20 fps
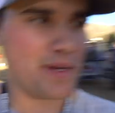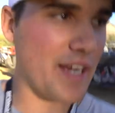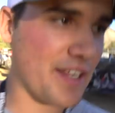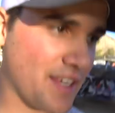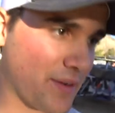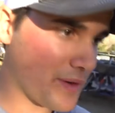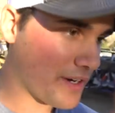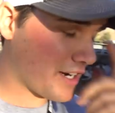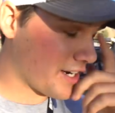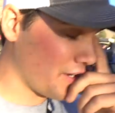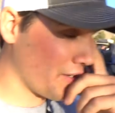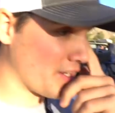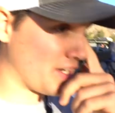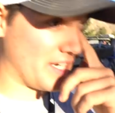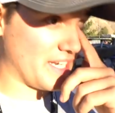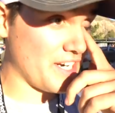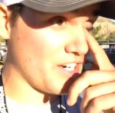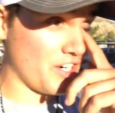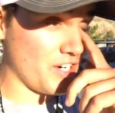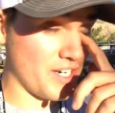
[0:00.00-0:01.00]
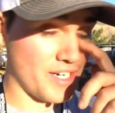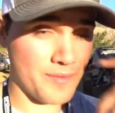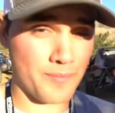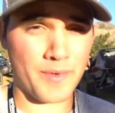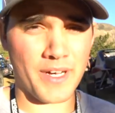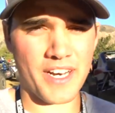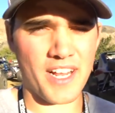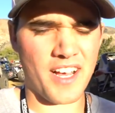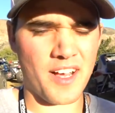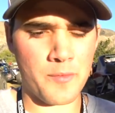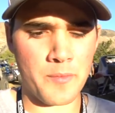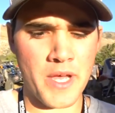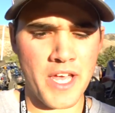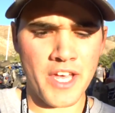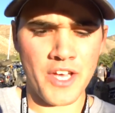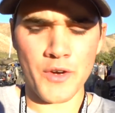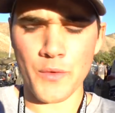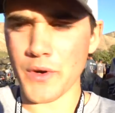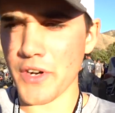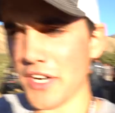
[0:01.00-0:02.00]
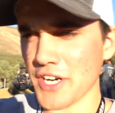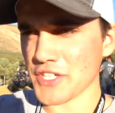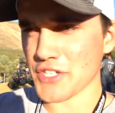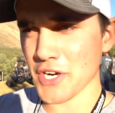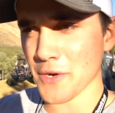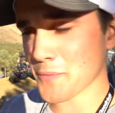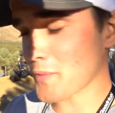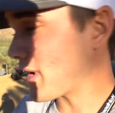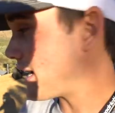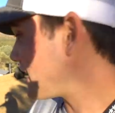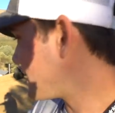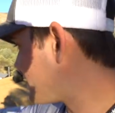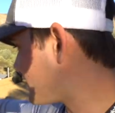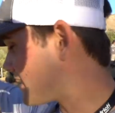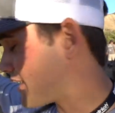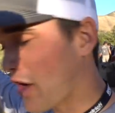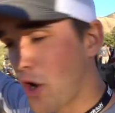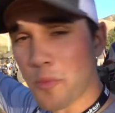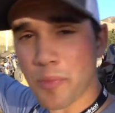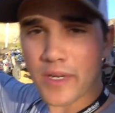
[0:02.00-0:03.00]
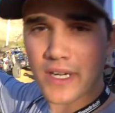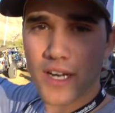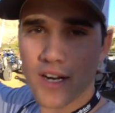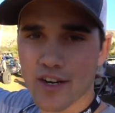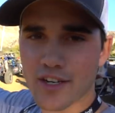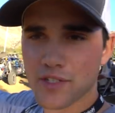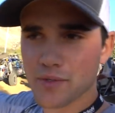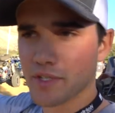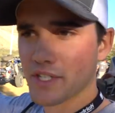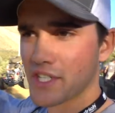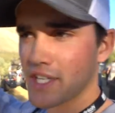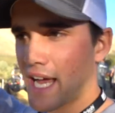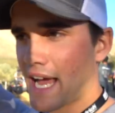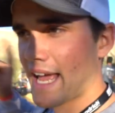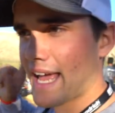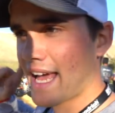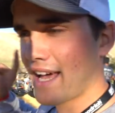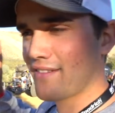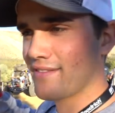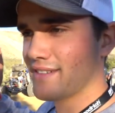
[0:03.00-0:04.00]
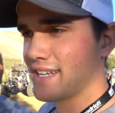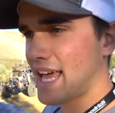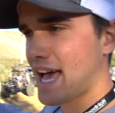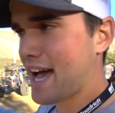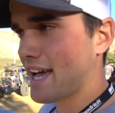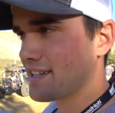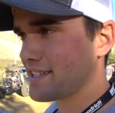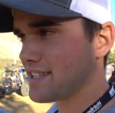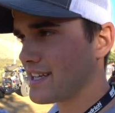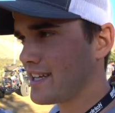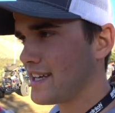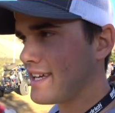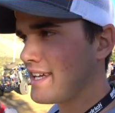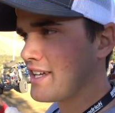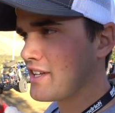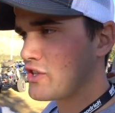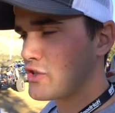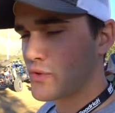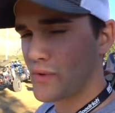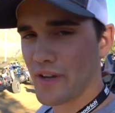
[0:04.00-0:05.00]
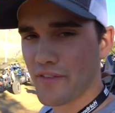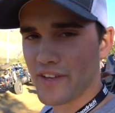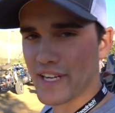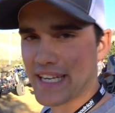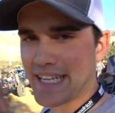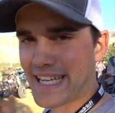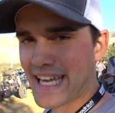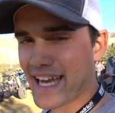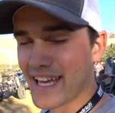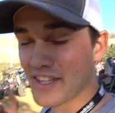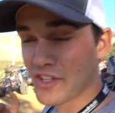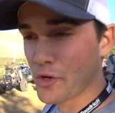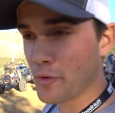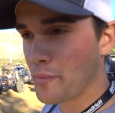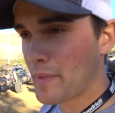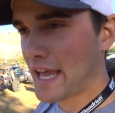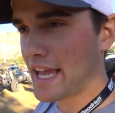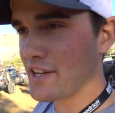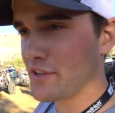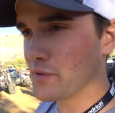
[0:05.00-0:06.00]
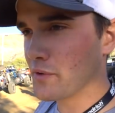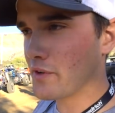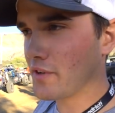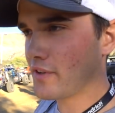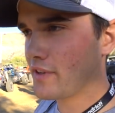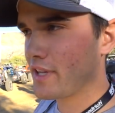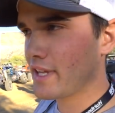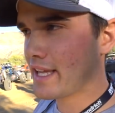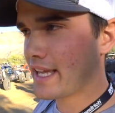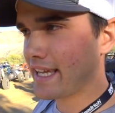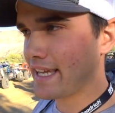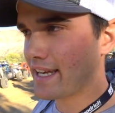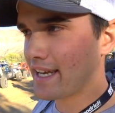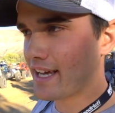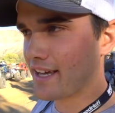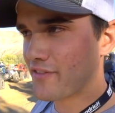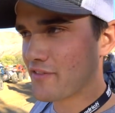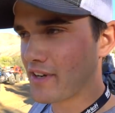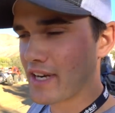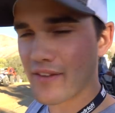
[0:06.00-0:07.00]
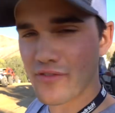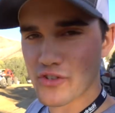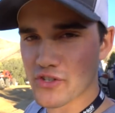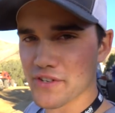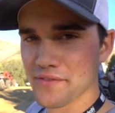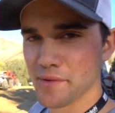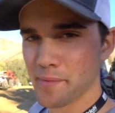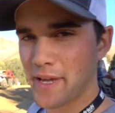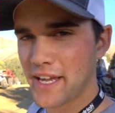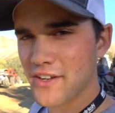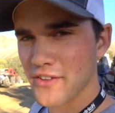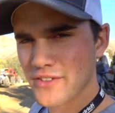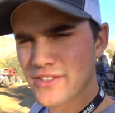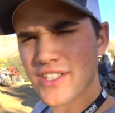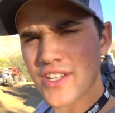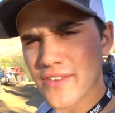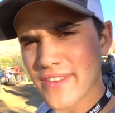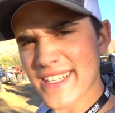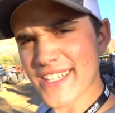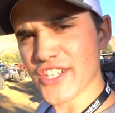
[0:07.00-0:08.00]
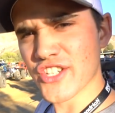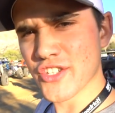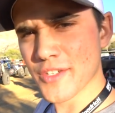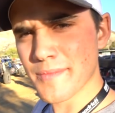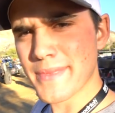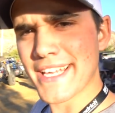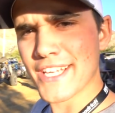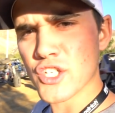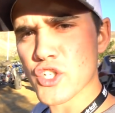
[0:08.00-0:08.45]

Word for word: we, I thought we were gonna go to dinner, but um, we're gonna jump right into the open cars, which I have not driven yet, and they're manual, and I've never driven a manual, so this should be